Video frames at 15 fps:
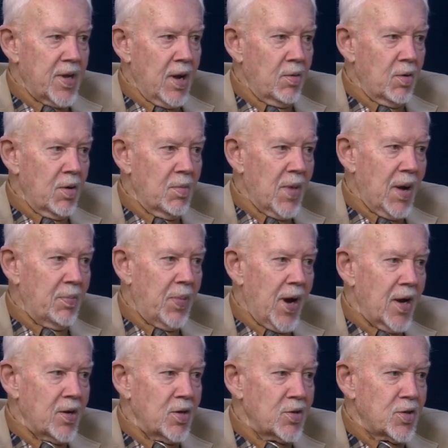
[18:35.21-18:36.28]
they were my
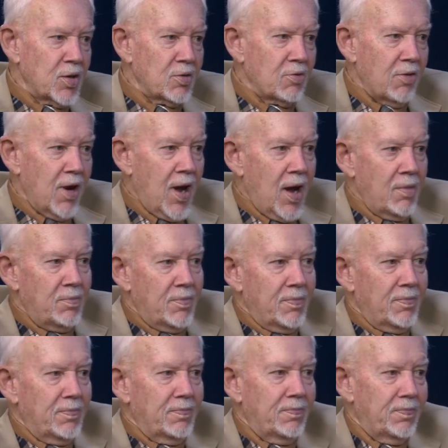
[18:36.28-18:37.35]
partners in crime.
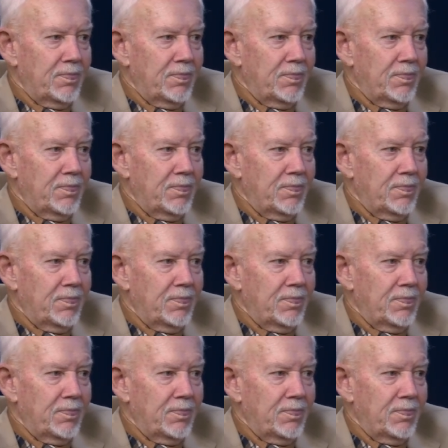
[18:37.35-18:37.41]
Yeah,